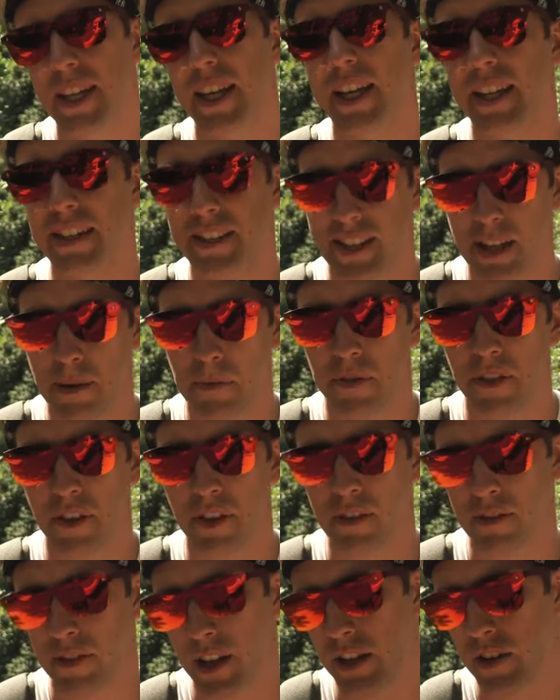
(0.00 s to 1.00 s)
it is
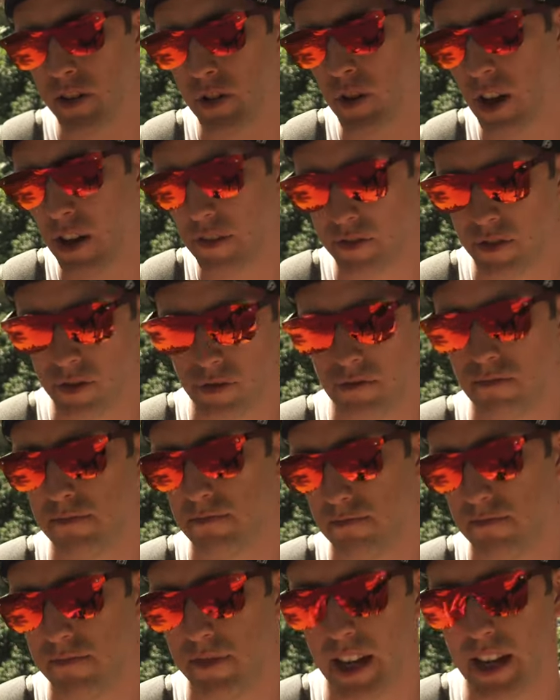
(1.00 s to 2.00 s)
something that you have to
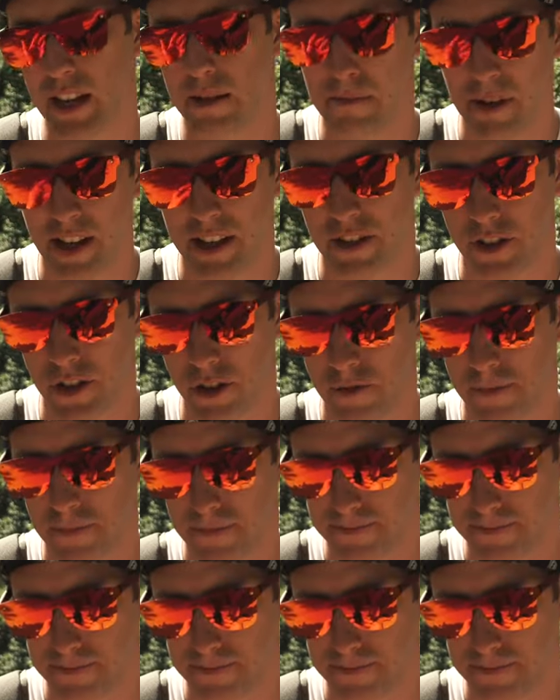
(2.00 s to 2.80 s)
take in mind too.